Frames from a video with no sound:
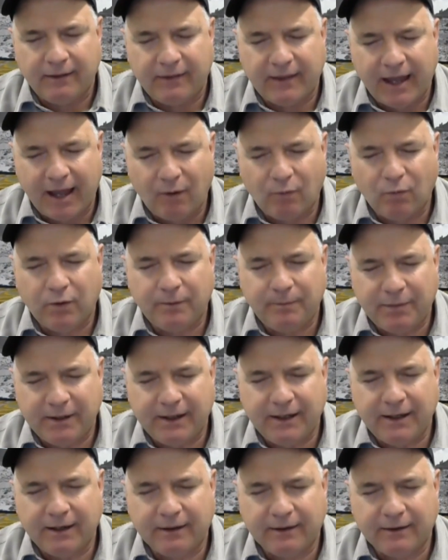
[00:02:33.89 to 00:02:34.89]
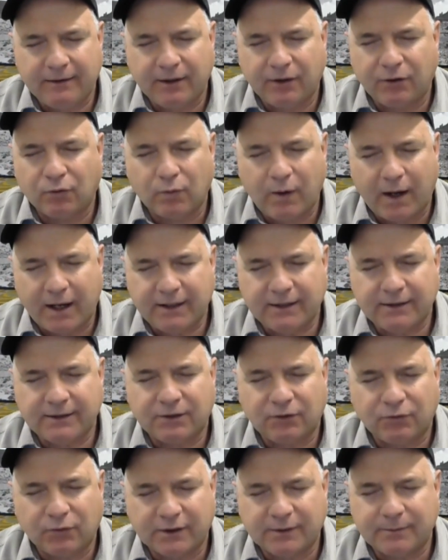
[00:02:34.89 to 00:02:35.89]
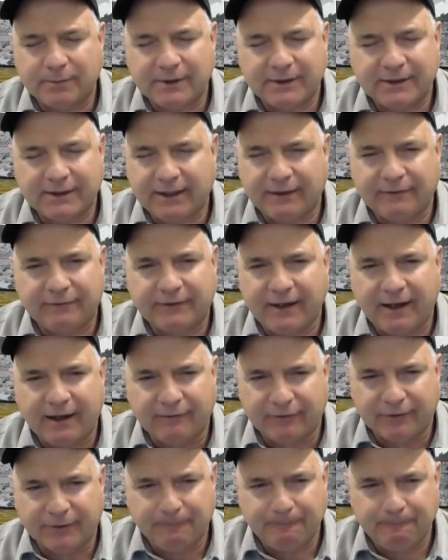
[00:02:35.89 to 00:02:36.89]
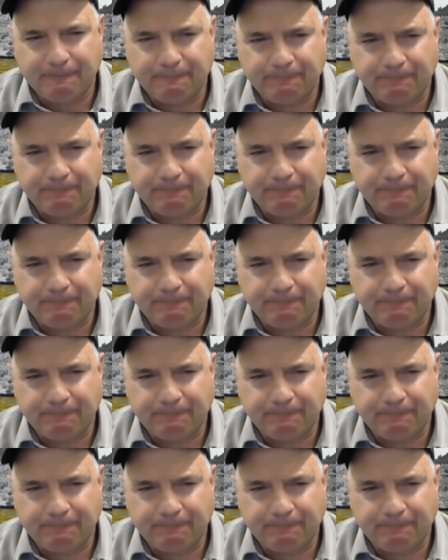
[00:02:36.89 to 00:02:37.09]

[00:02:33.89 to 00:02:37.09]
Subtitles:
That would be the greatest Christmas gift ever.